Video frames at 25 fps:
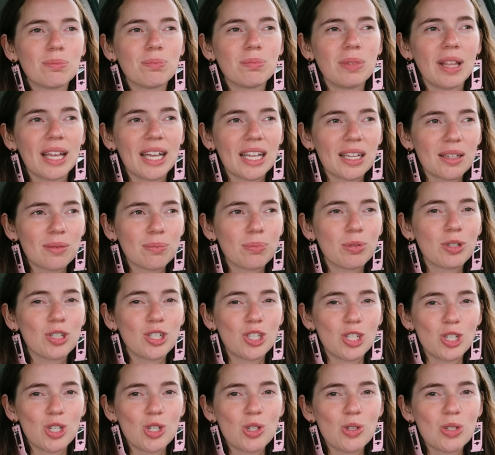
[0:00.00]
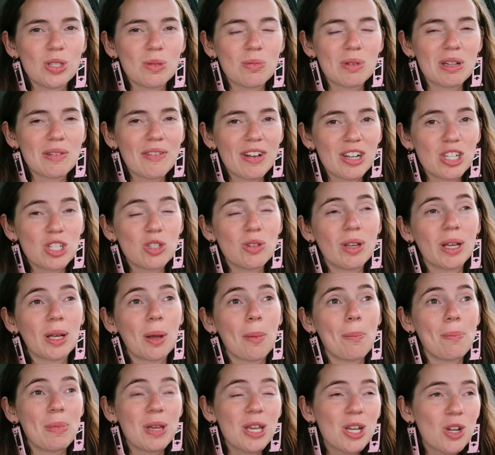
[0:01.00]
like produce, but if I do like
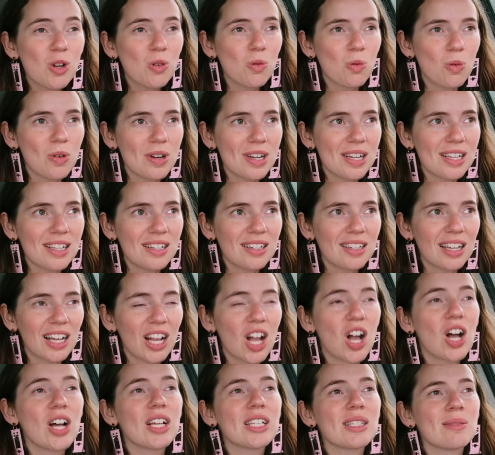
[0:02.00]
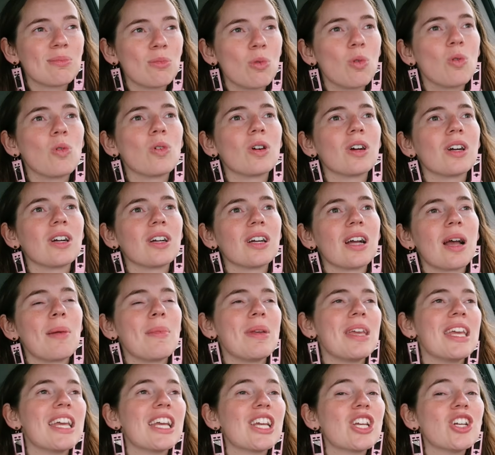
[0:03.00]
a bigger one that costs more, I
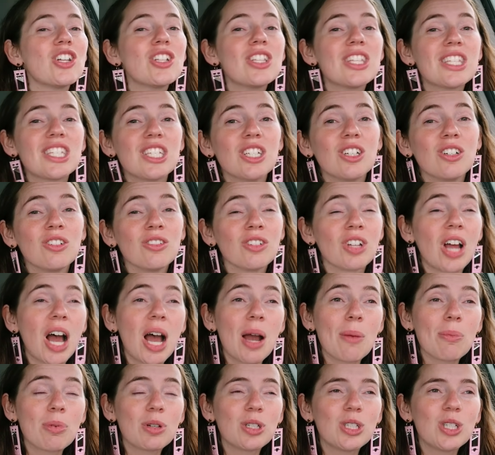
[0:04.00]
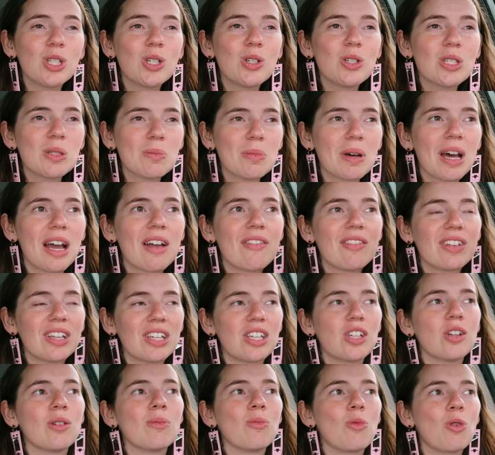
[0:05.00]
mean it could still not produce, but I feel
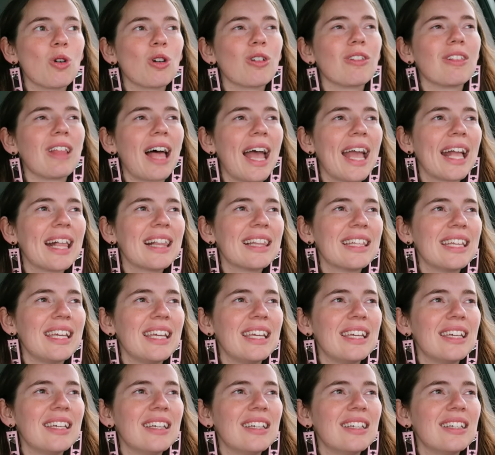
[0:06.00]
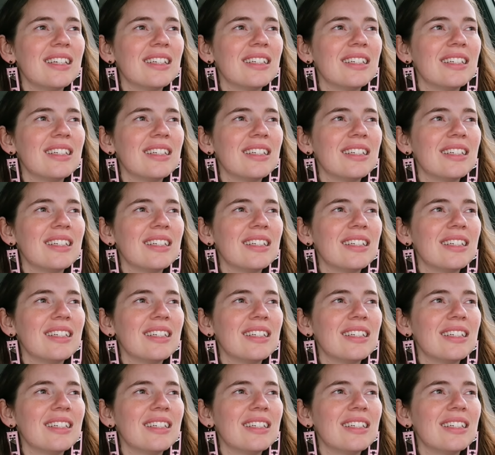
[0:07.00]
like you're more likely